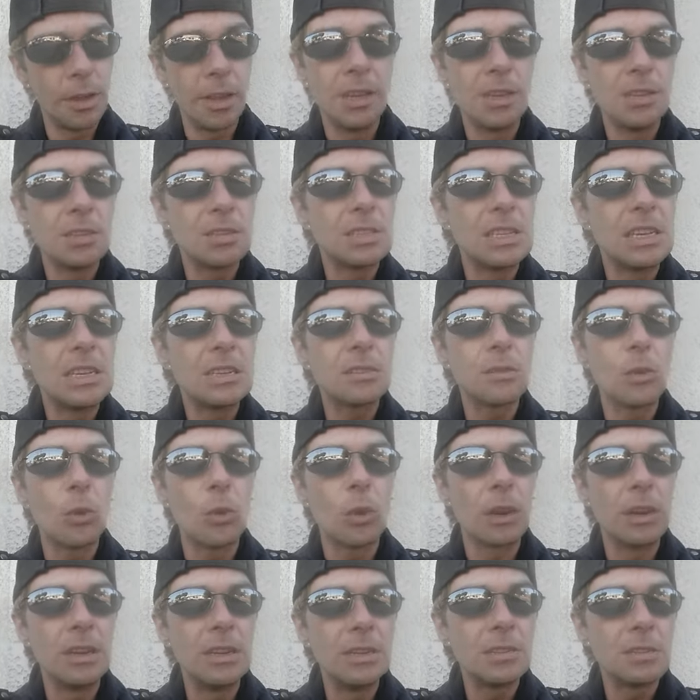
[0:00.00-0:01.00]
Is this
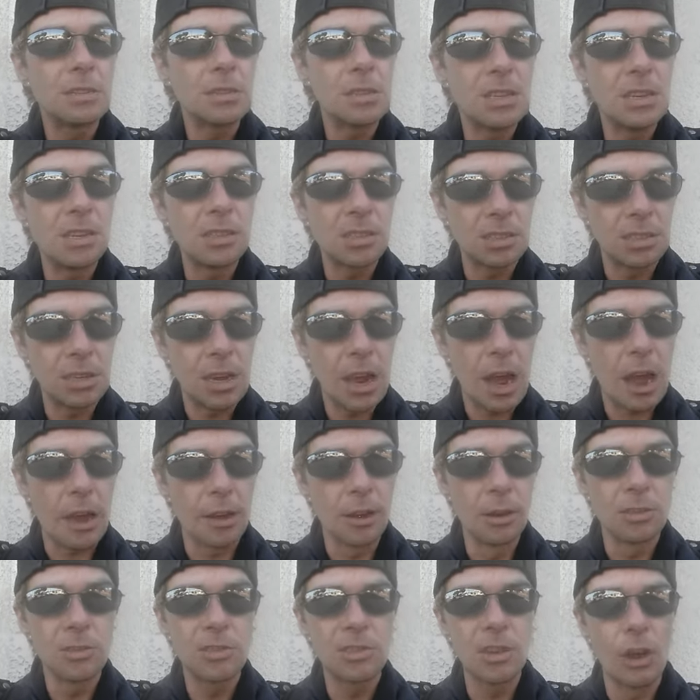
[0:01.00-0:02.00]
or is this
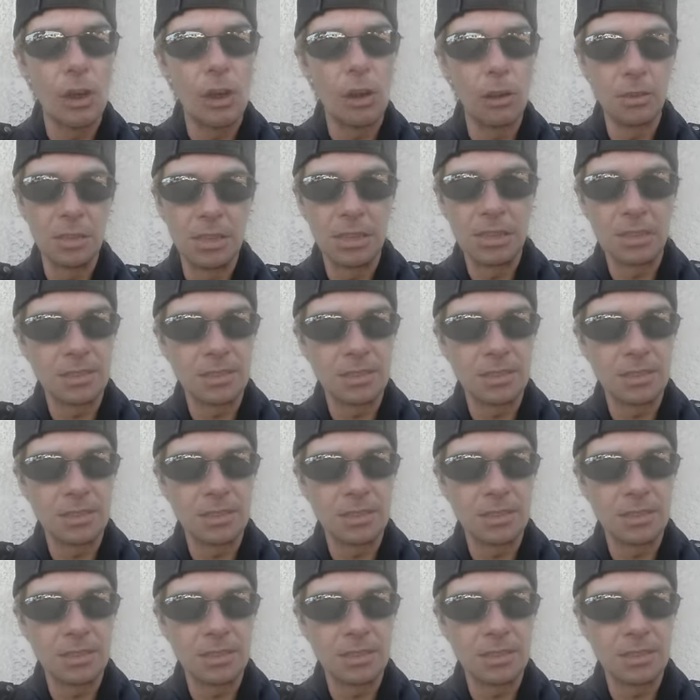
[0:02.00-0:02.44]
not a song